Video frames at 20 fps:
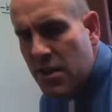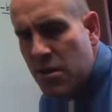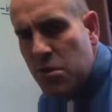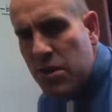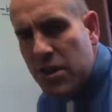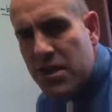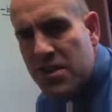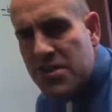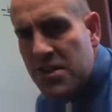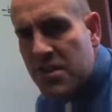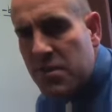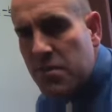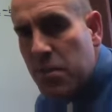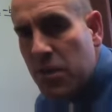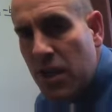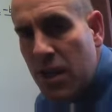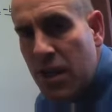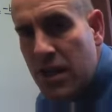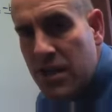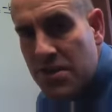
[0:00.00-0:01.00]
But is it
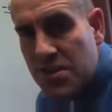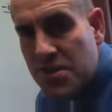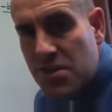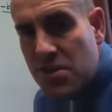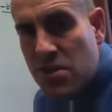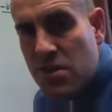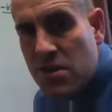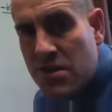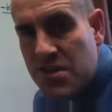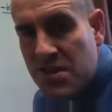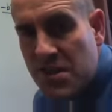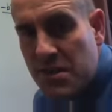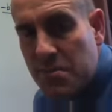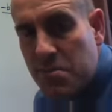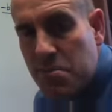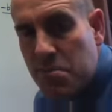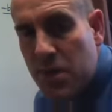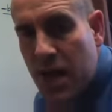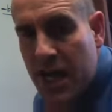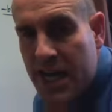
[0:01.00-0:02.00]
plus or is it
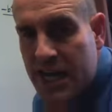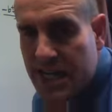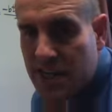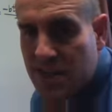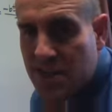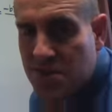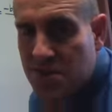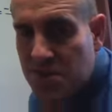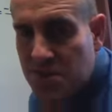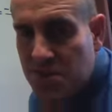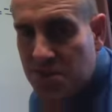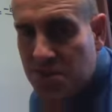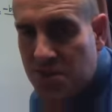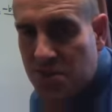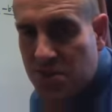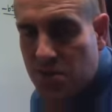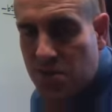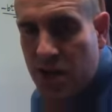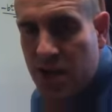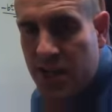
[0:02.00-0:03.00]
minus,
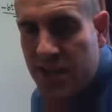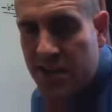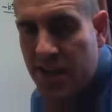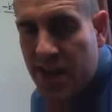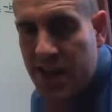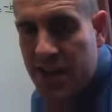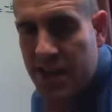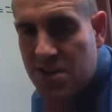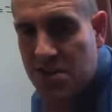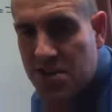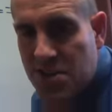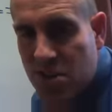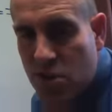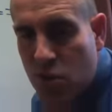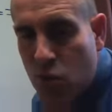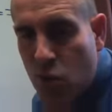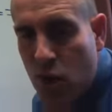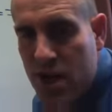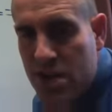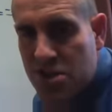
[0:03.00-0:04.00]
right? That is the
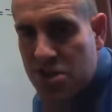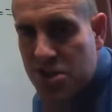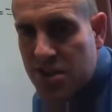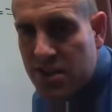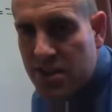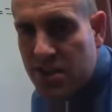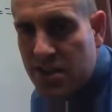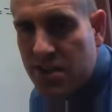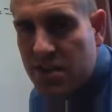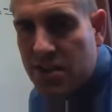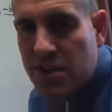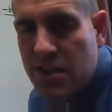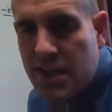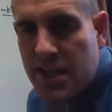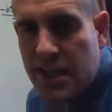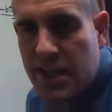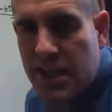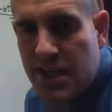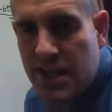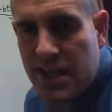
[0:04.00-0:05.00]
question.
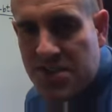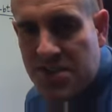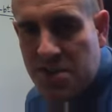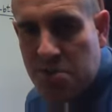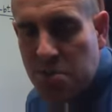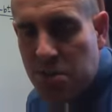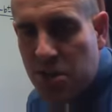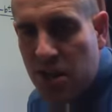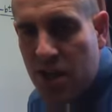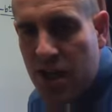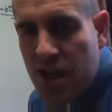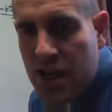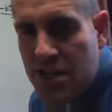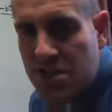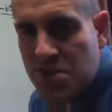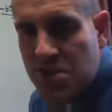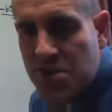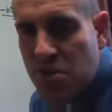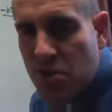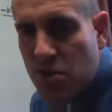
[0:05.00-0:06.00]
Is it
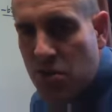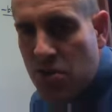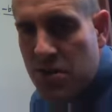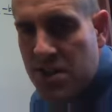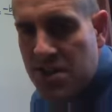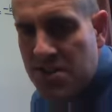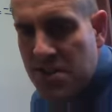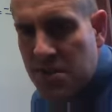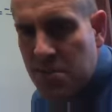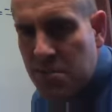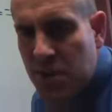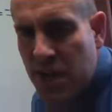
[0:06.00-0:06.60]
plus or is it